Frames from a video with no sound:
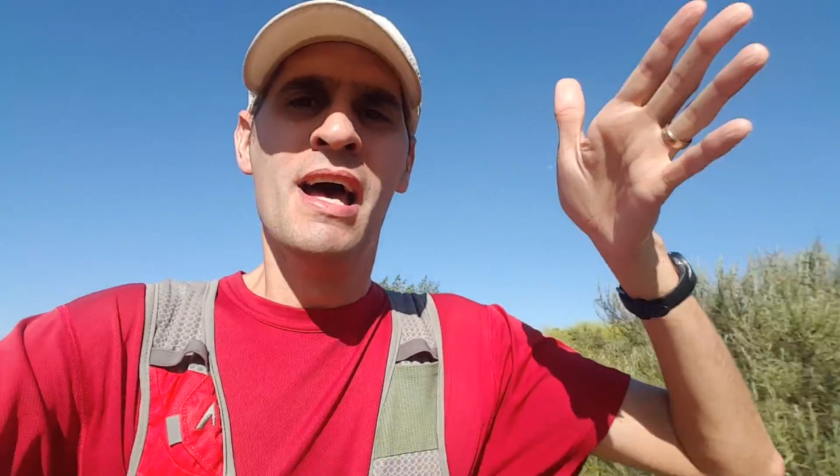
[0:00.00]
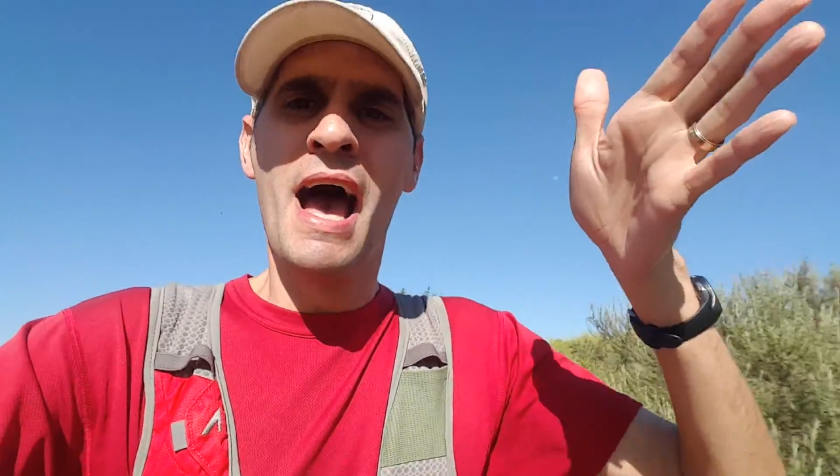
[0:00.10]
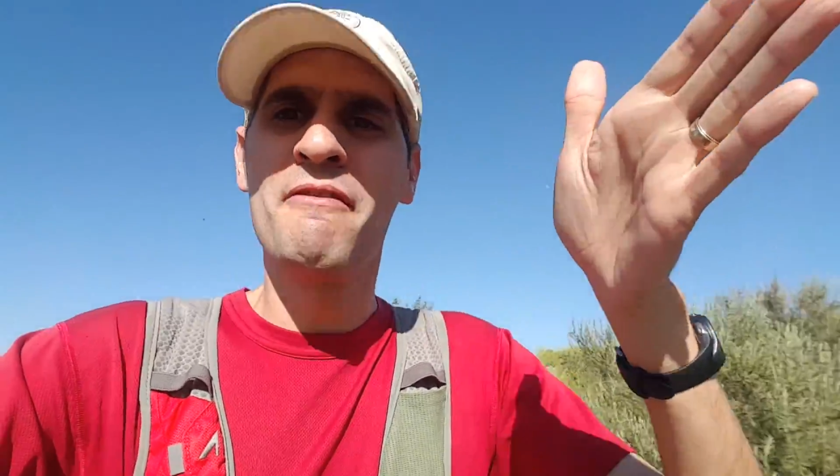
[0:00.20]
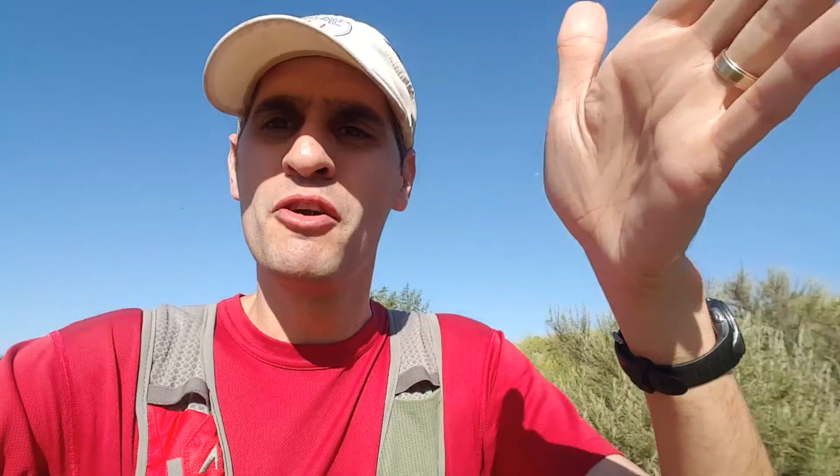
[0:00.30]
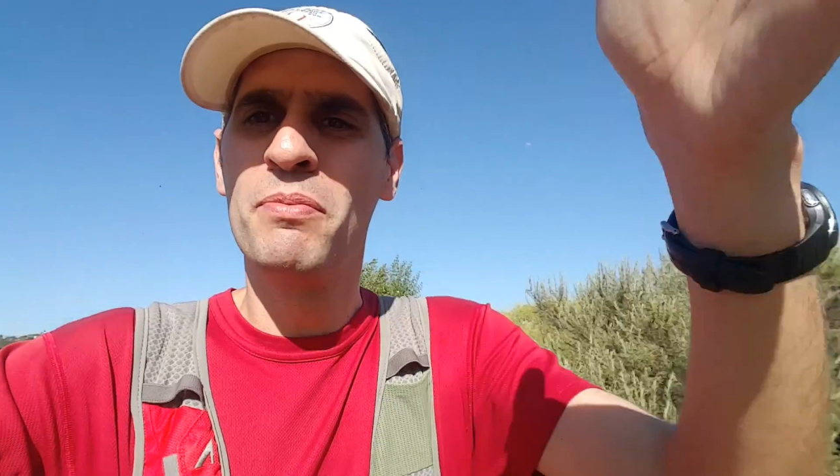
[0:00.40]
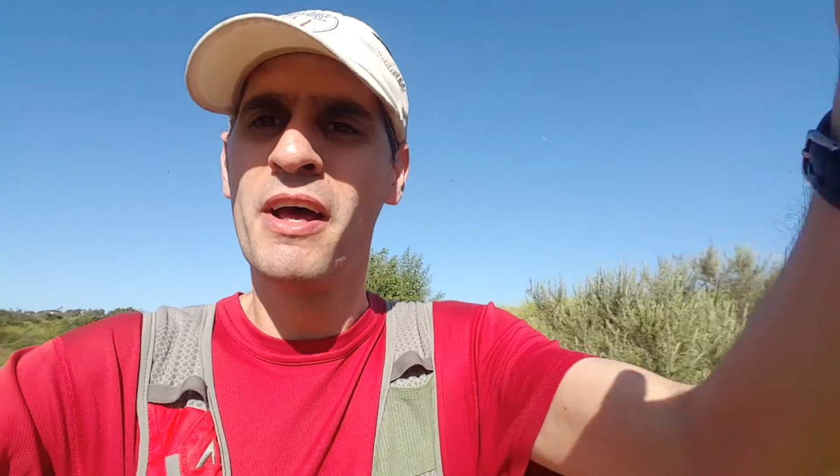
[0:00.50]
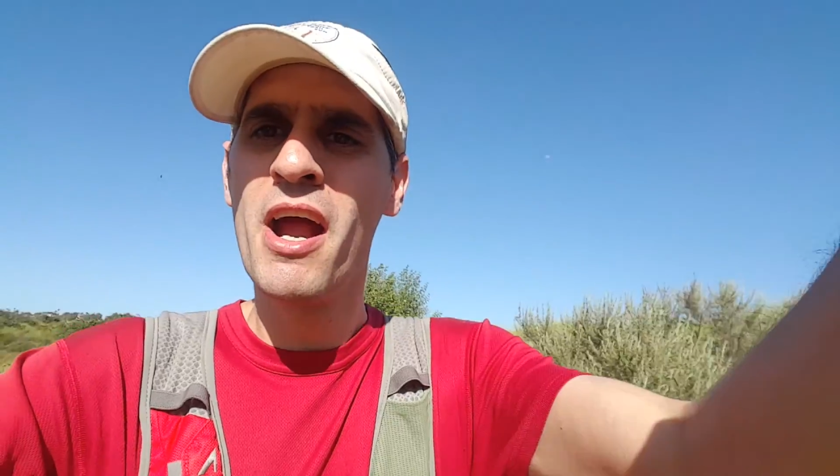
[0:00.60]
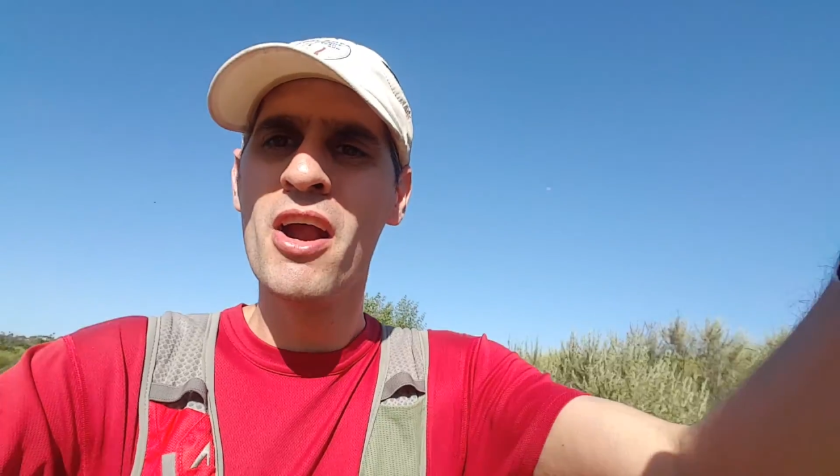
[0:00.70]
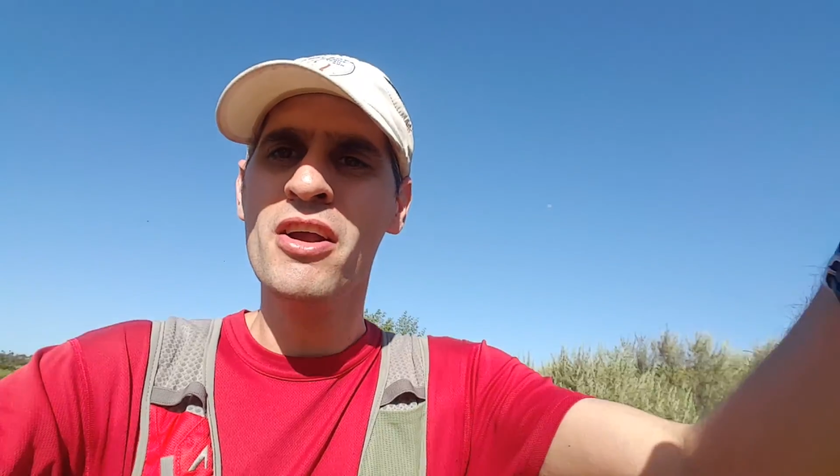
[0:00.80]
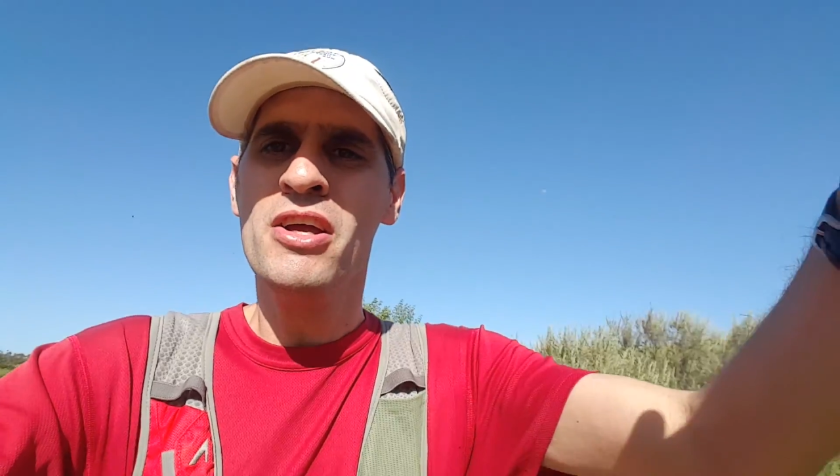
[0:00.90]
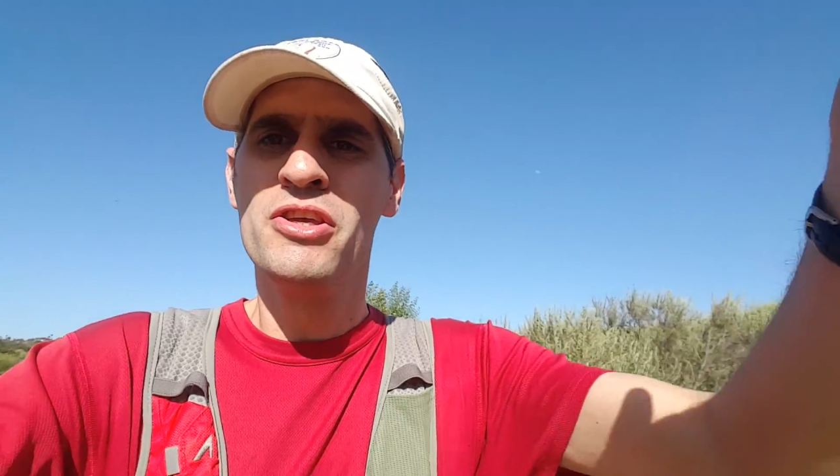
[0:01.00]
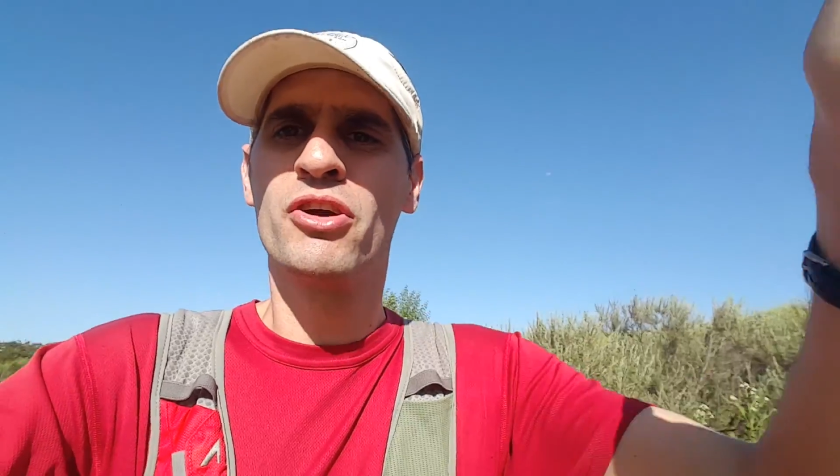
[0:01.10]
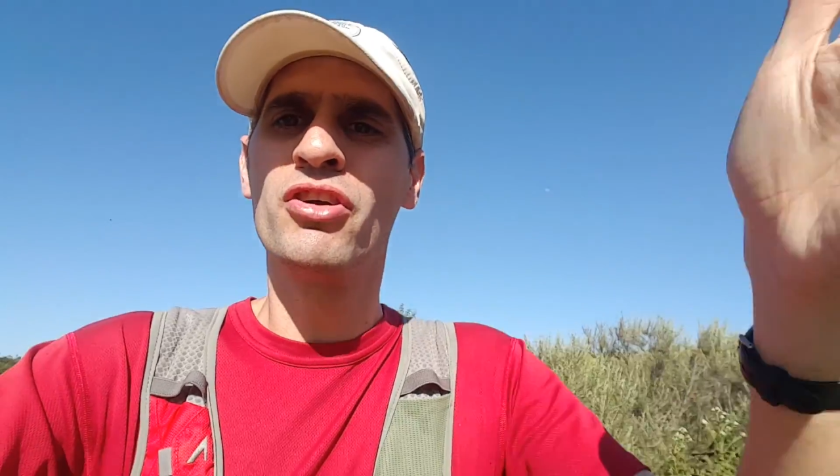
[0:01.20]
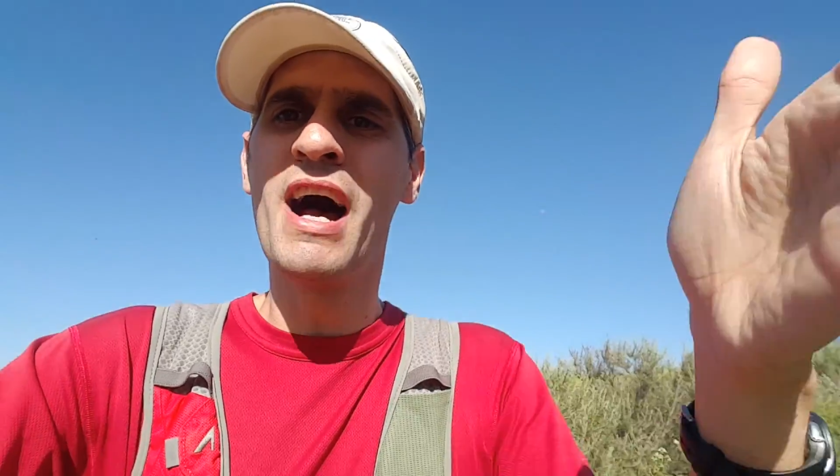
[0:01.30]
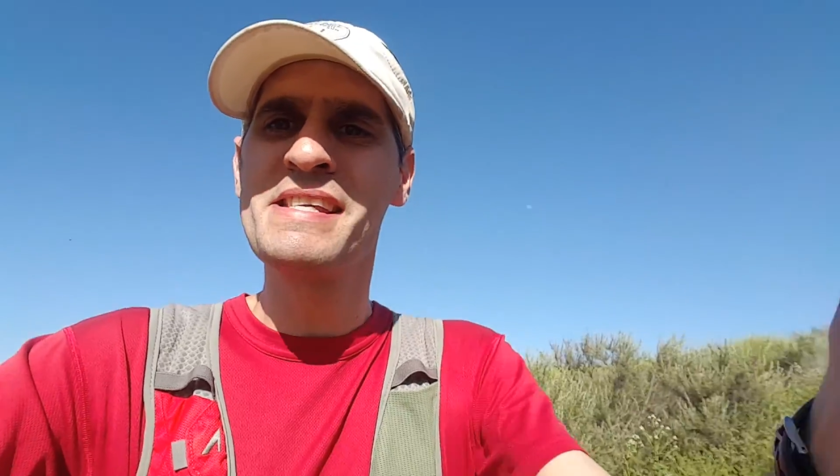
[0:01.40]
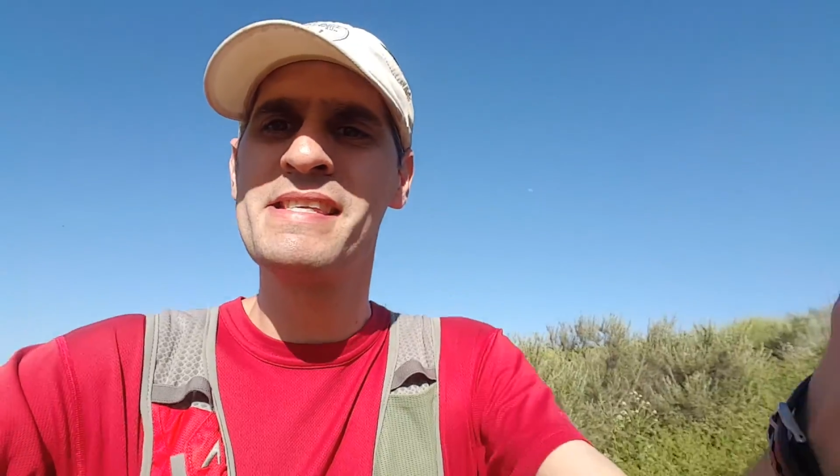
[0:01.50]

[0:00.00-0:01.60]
After Blair, you cross